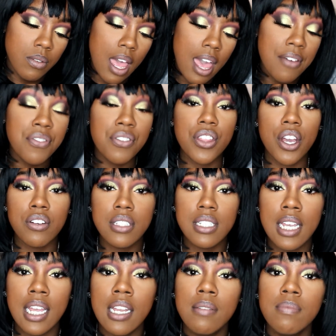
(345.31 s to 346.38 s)

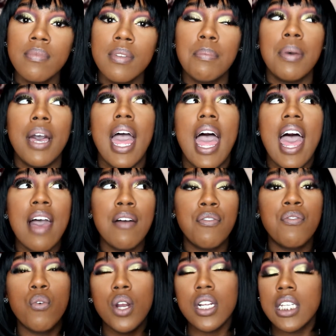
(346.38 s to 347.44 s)
F13 but
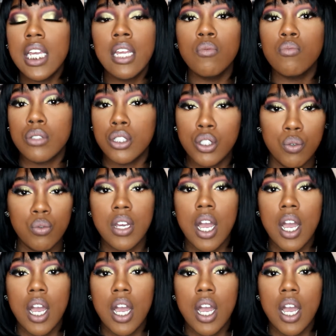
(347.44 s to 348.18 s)
F14 was too